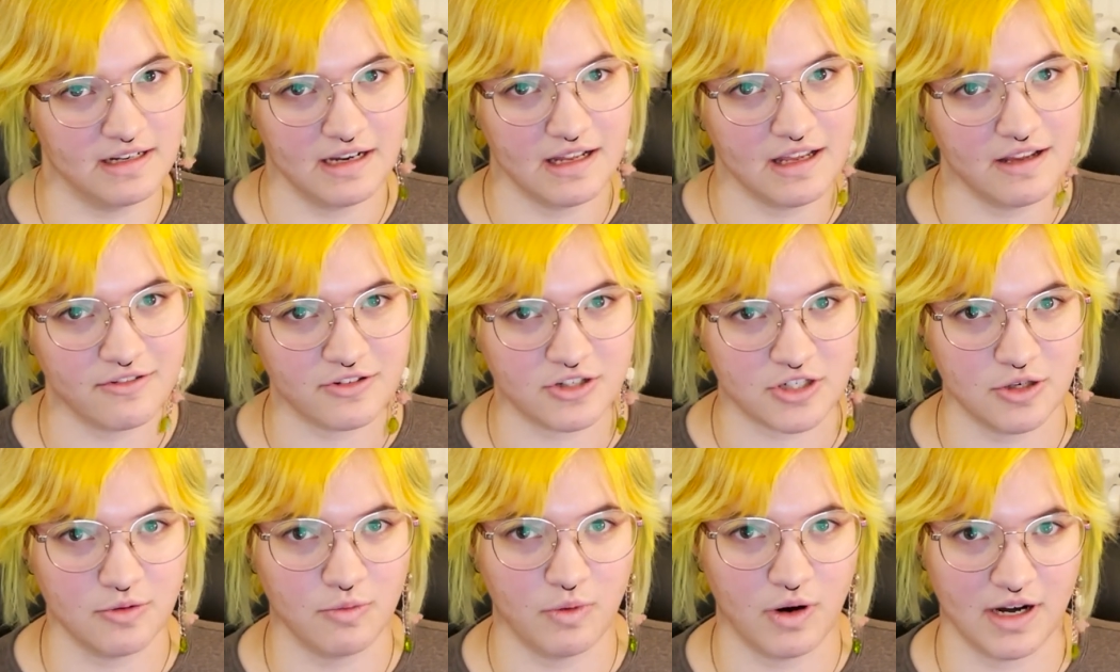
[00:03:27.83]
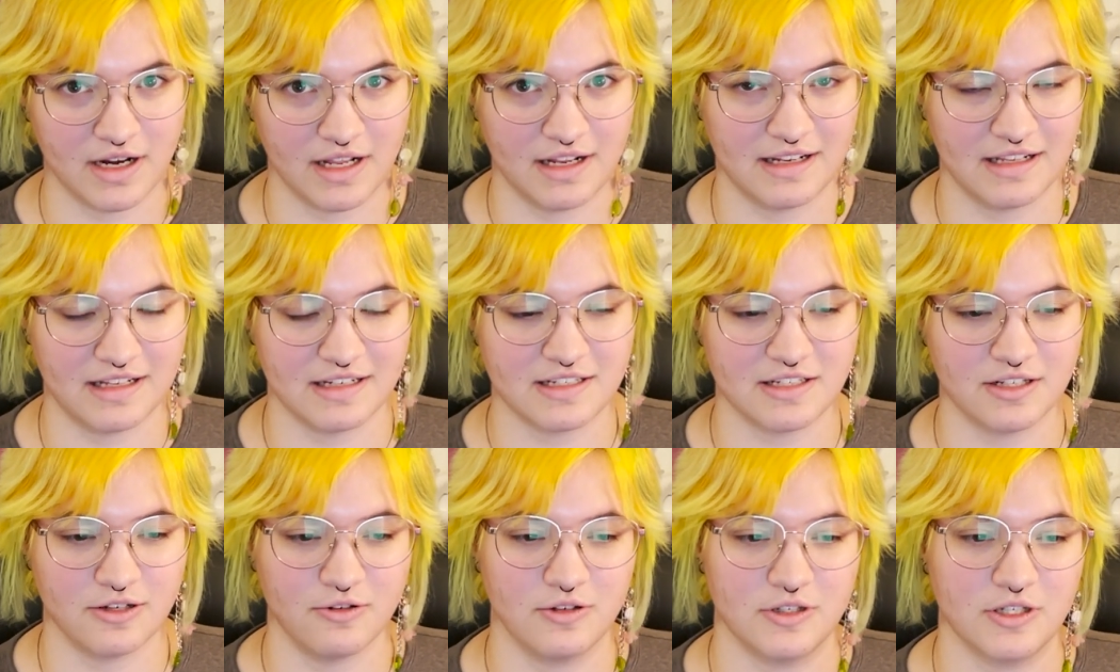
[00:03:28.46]
if she wanted it
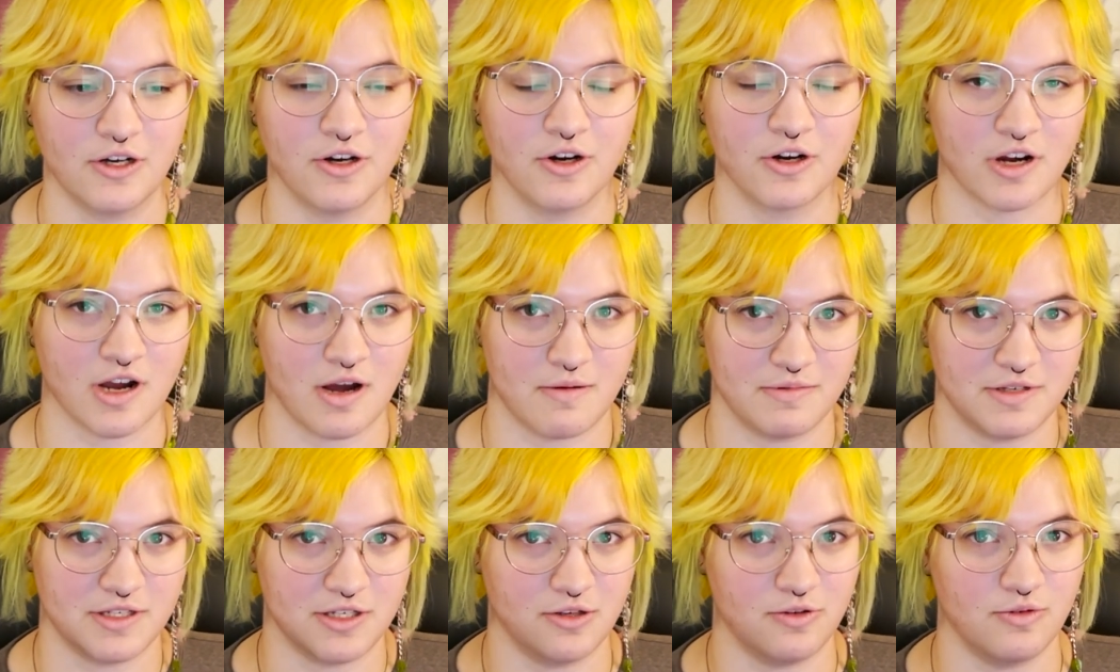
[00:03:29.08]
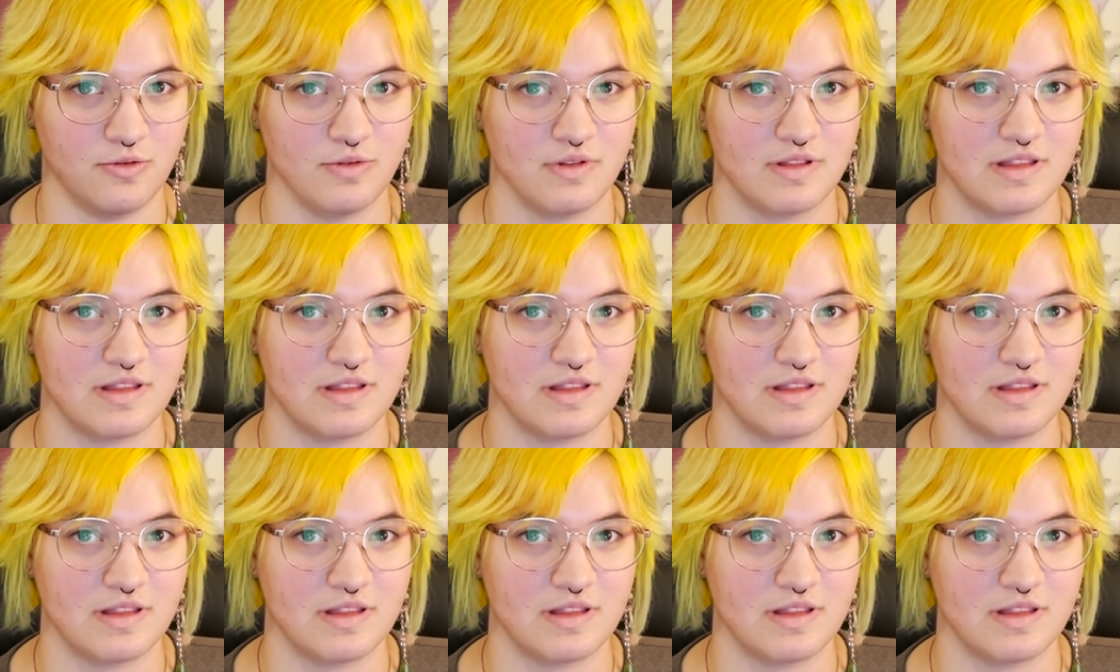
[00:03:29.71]
to hook up to